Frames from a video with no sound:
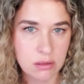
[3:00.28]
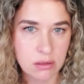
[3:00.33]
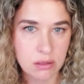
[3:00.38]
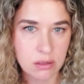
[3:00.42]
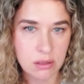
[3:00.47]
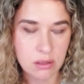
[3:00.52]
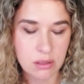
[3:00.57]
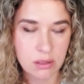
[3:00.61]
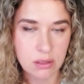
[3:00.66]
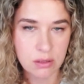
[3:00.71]

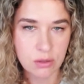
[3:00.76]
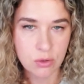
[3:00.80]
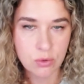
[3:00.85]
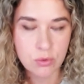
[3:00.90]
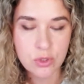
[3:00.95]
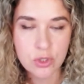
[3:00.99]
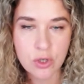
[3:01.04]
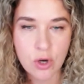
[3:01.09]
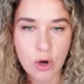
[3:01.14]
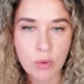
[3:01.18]
the
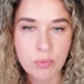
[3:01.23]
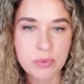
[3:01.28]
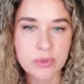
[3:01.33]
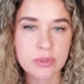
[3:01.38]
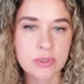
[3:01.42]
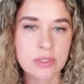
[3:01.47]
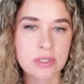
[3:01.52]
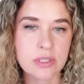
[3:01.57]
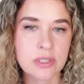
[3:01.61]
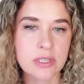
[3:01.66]

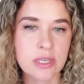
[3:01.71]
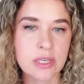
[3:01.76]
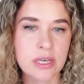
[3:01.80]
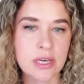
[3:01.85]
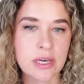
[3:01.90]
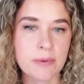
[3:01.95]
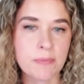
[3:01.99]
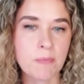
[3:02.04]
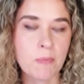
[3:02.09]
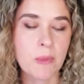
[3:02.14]
cooktop,
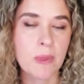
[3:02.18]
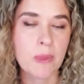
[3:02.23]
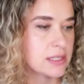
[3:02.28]
the